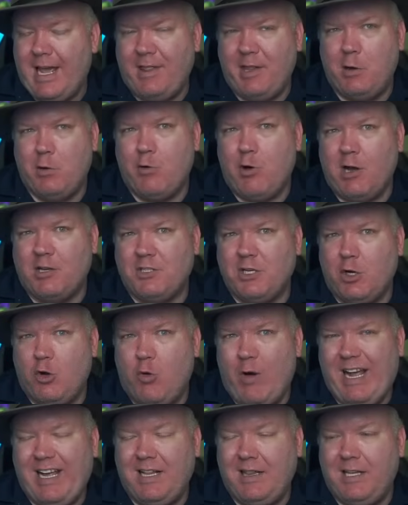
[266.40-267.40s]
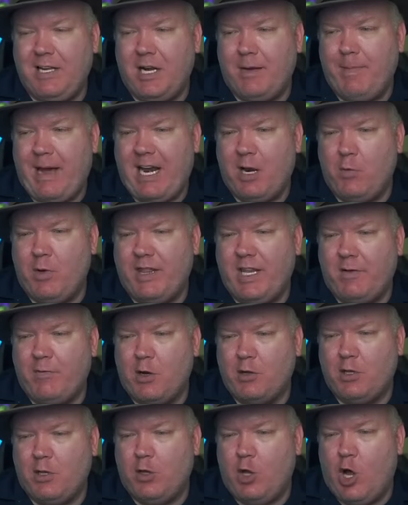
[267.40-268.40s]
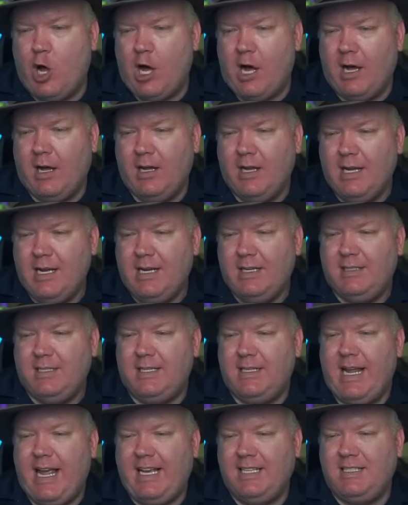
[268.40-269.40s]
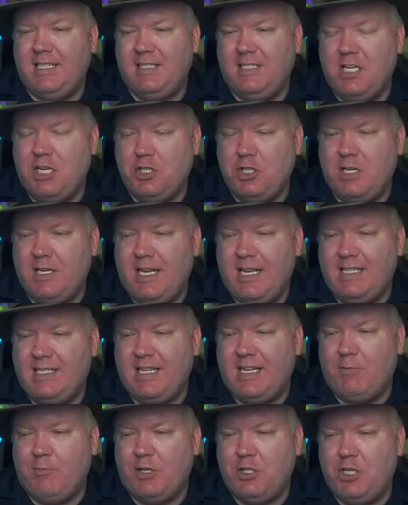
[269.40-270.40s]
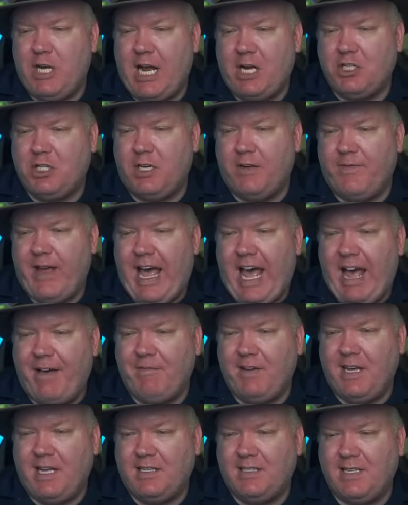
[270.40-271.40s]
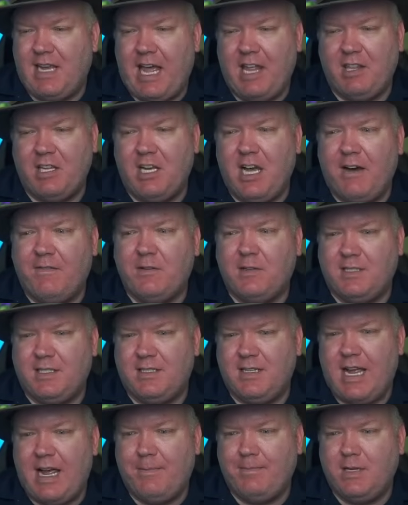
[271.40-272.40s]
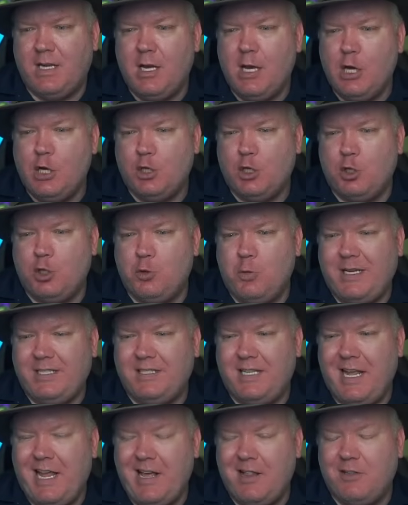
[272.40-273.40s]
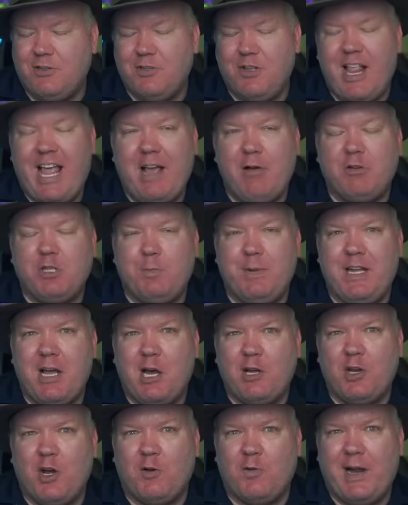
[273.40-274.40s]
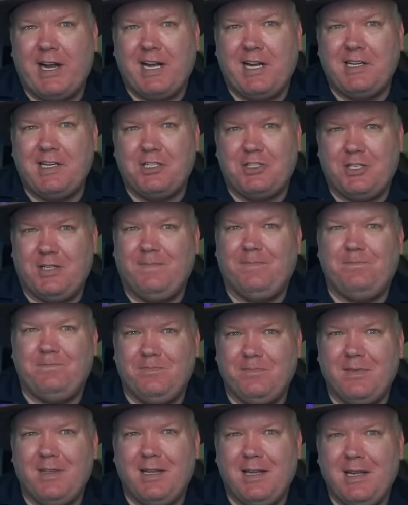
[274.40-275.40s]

And they were also quite clear about it when they wrote the law. Today's decision is a rejection of advocates and the governor's attempt to twist the English language beyond all recognition.